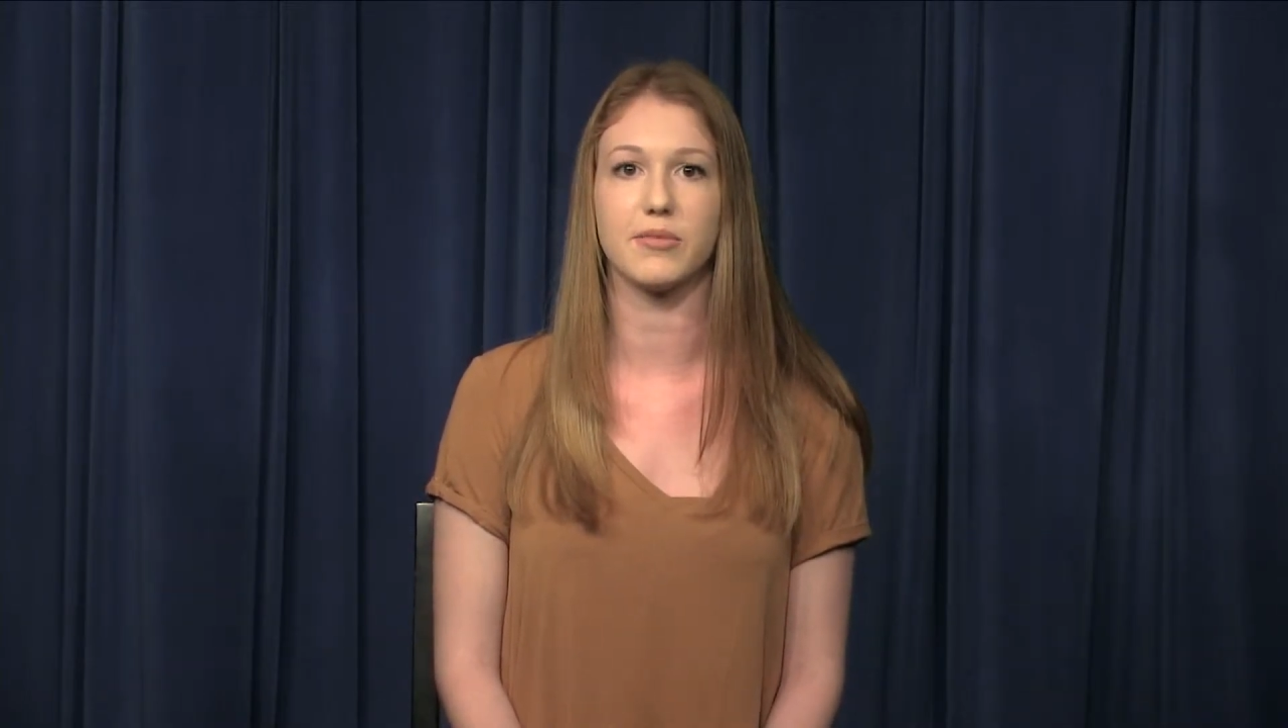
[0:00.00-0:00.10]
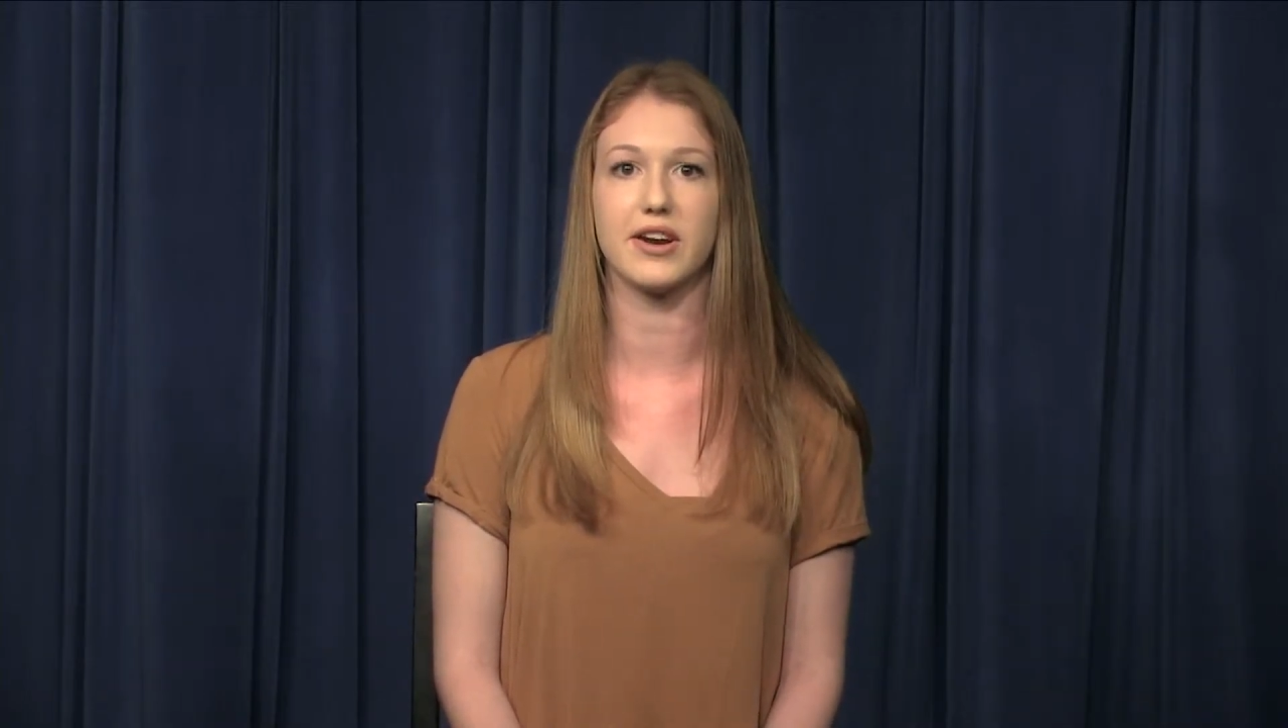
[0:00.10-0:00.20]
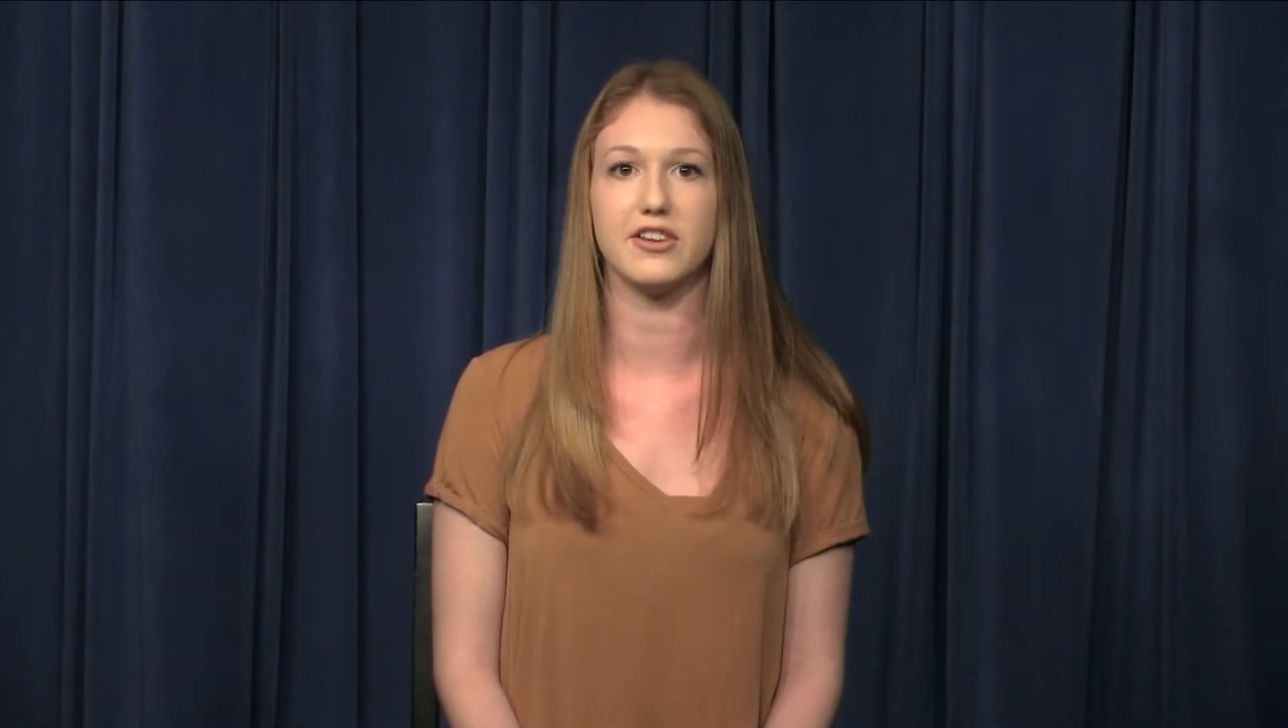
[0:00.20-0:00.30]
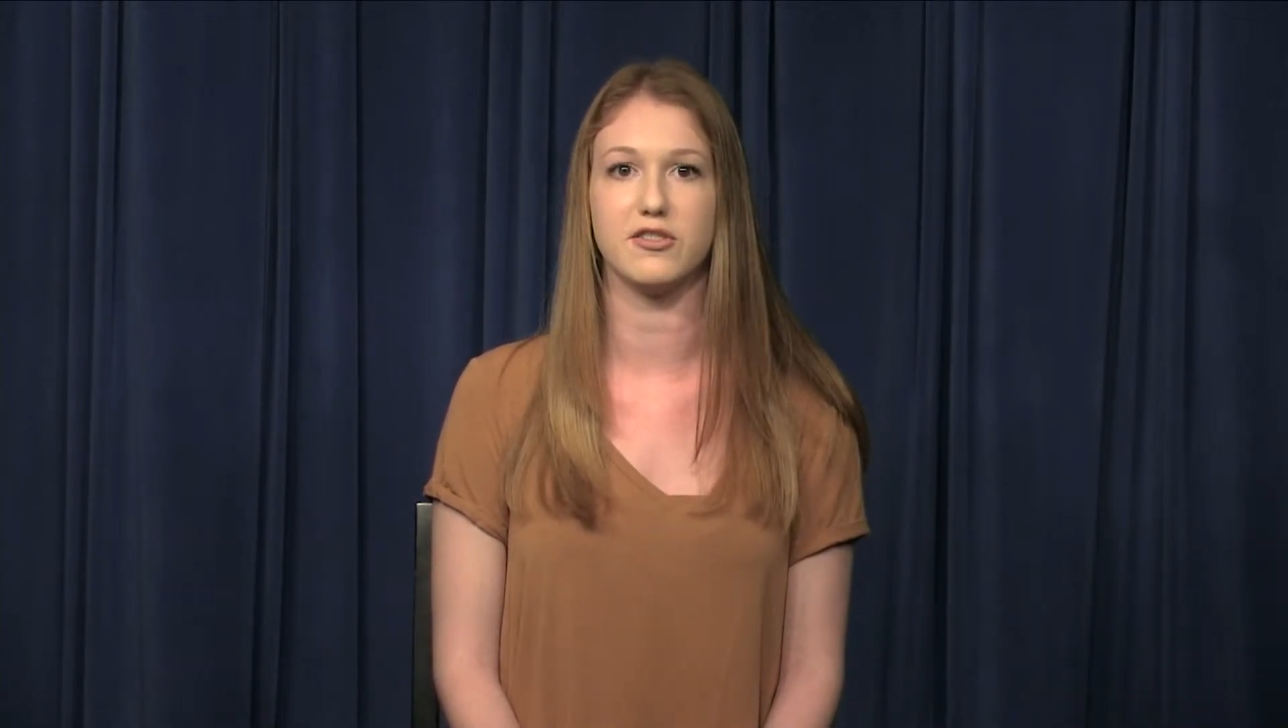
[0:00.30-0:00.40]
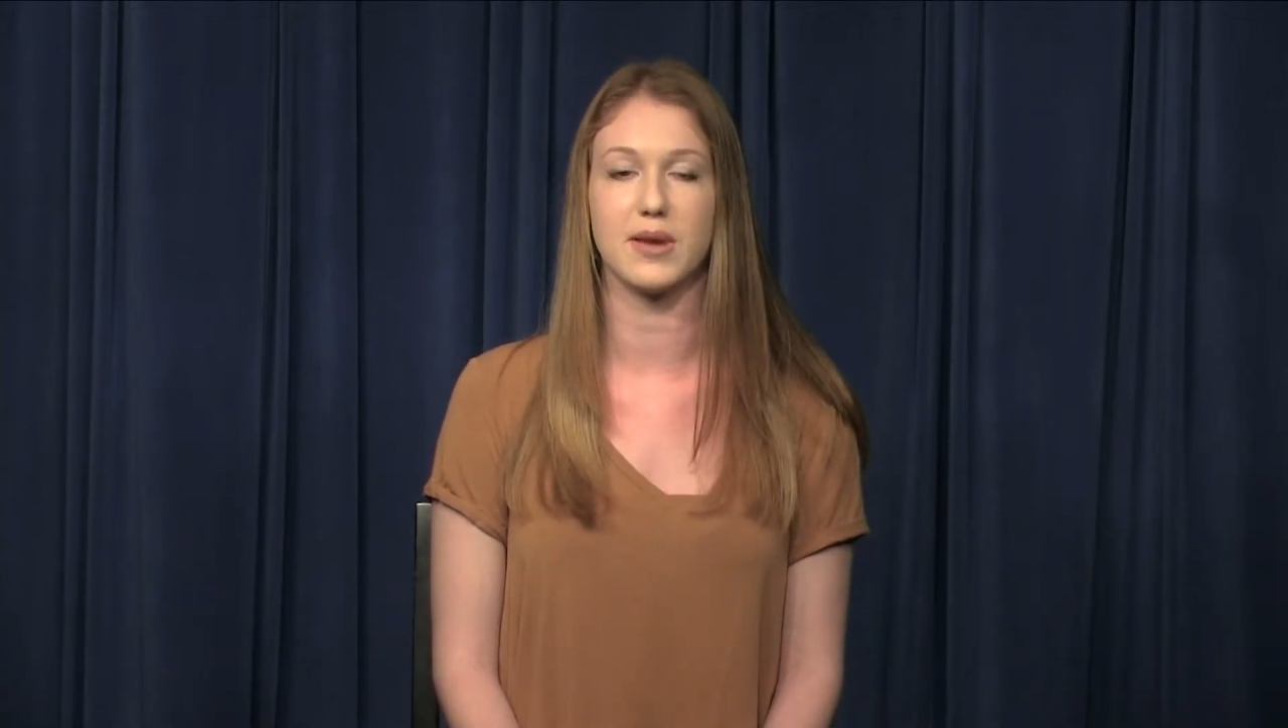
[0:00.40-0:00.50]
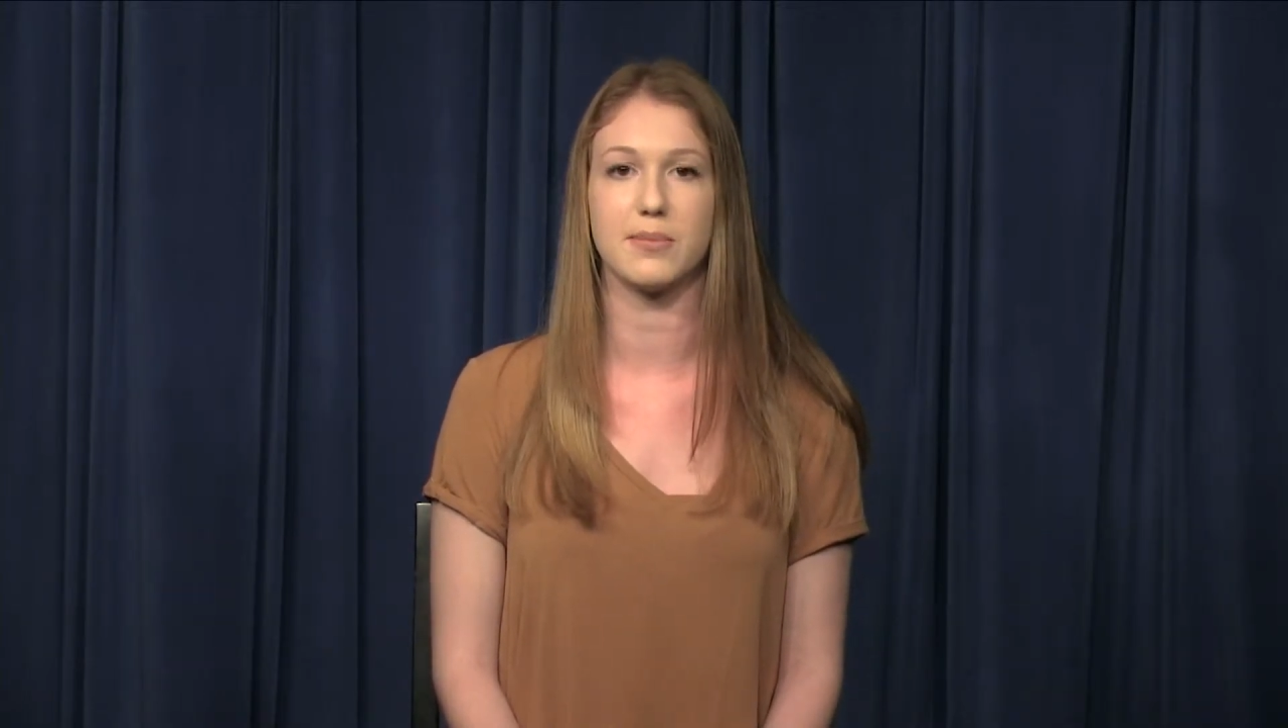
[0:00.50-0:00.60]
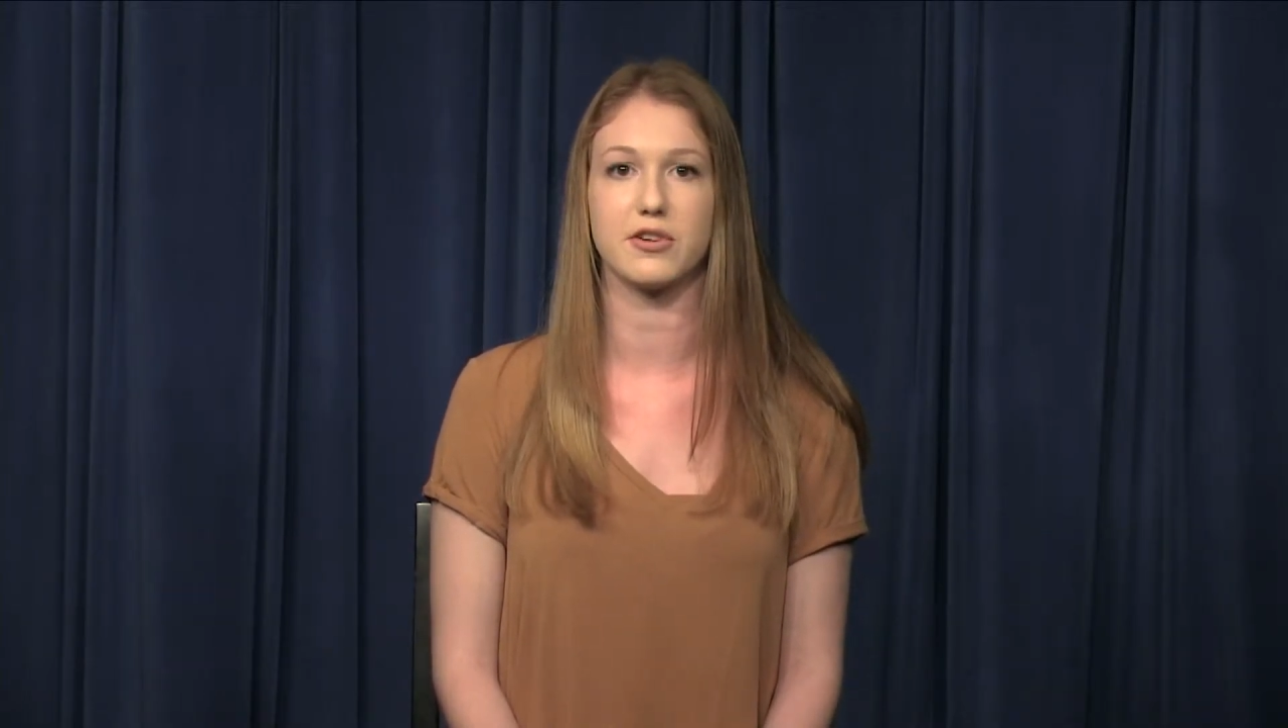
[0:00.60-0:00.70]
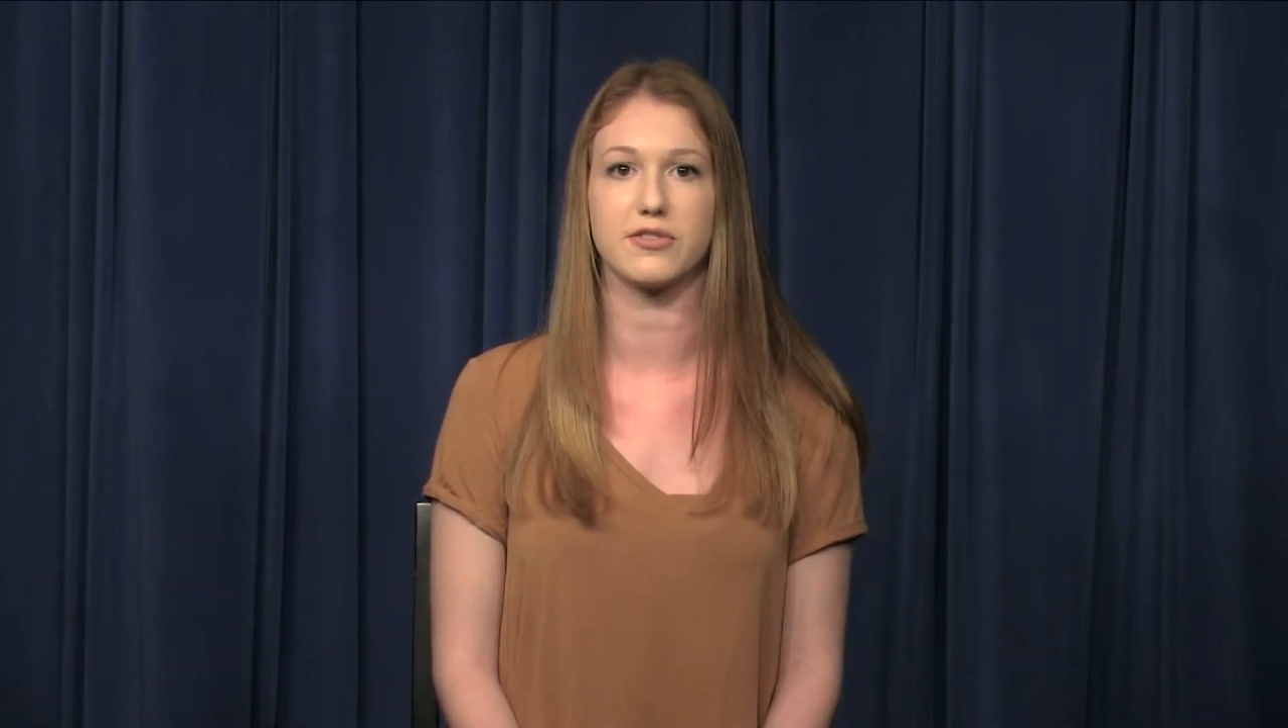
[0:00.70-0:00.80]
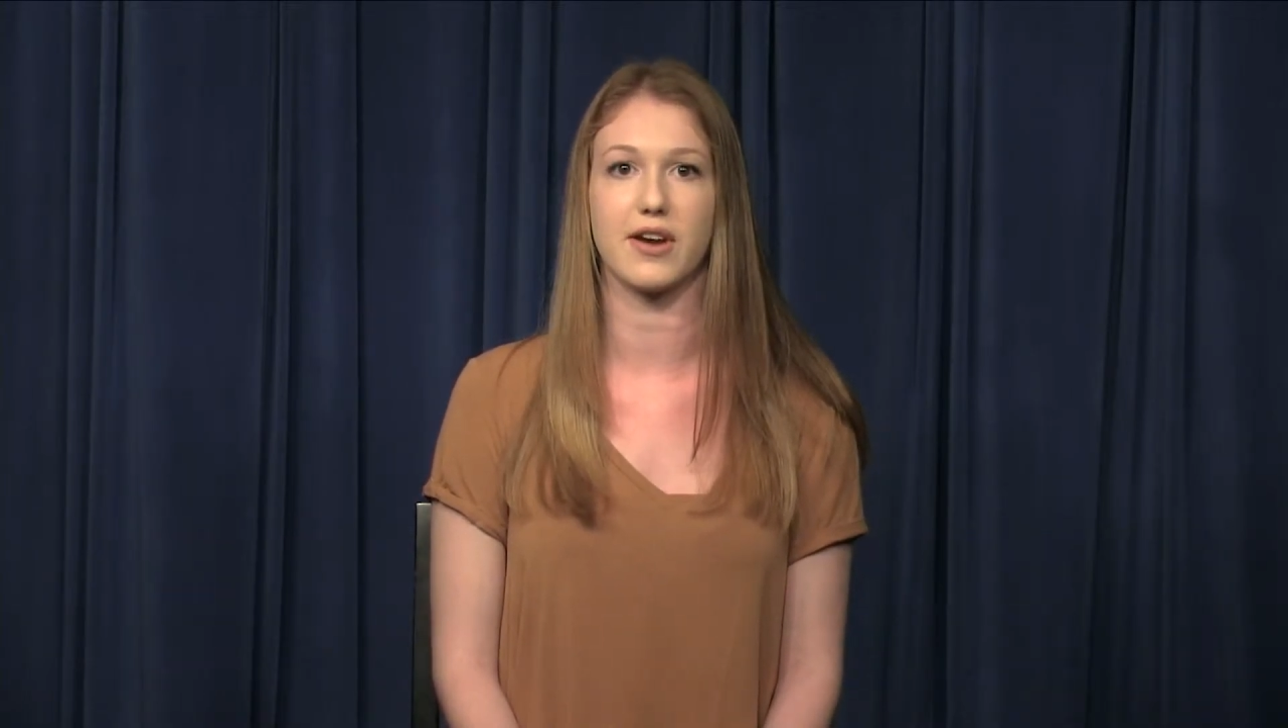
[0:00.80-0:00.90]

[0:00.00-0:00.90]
writing newspapers for